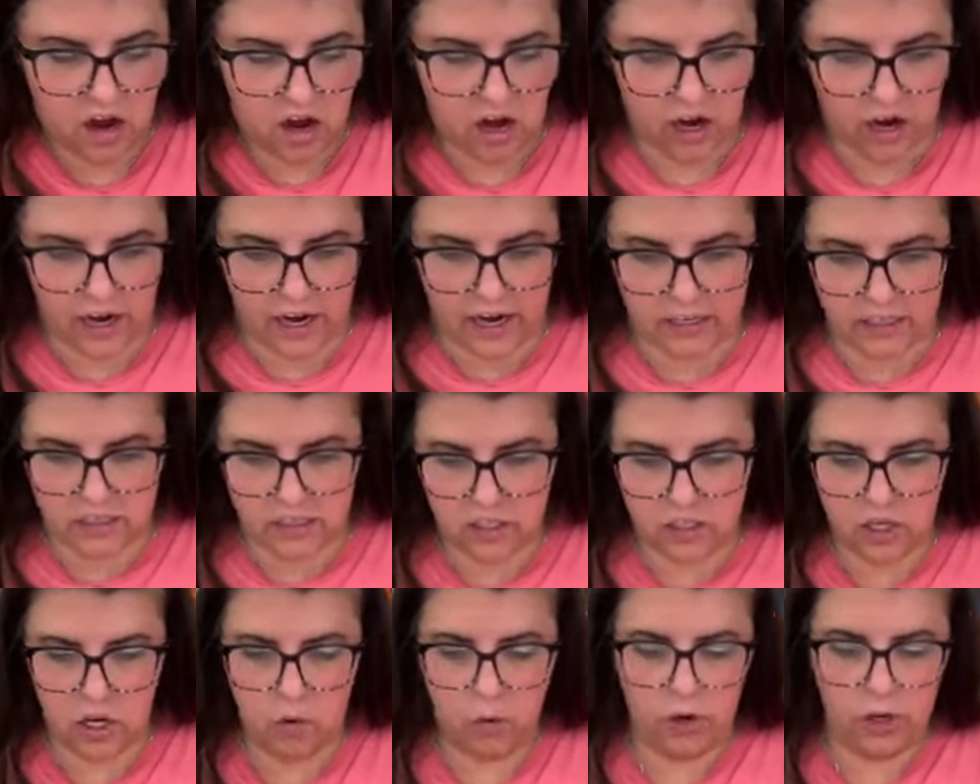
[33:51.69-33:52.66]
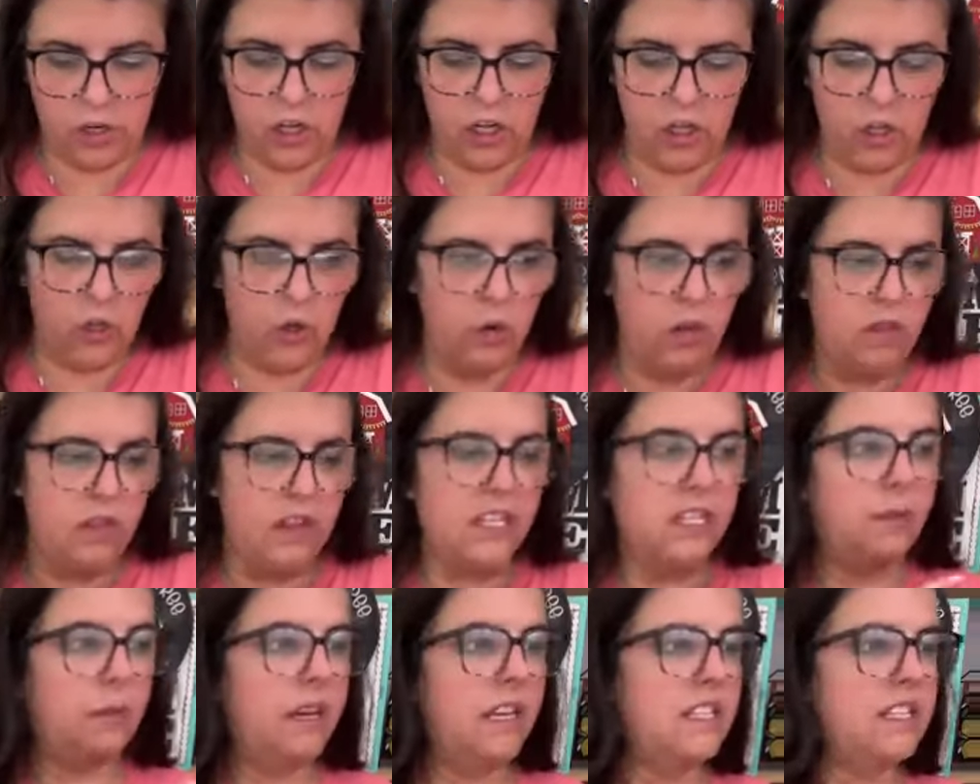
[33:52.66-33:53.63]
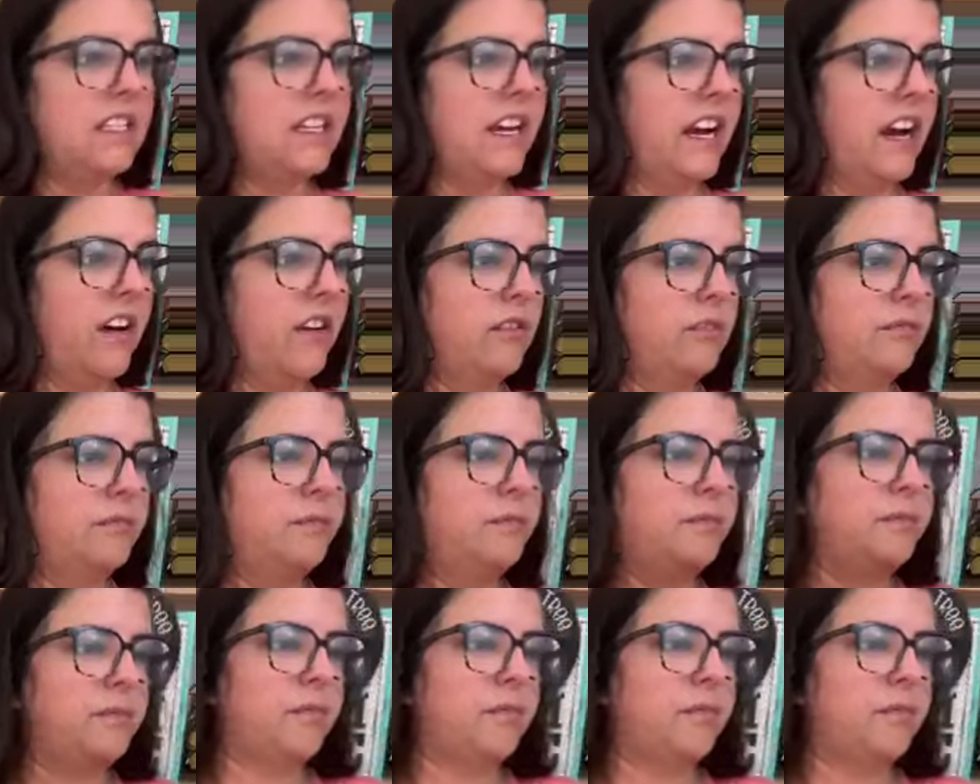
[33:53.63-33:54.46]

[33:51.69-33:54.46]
All right. So we're going to glue this piece down.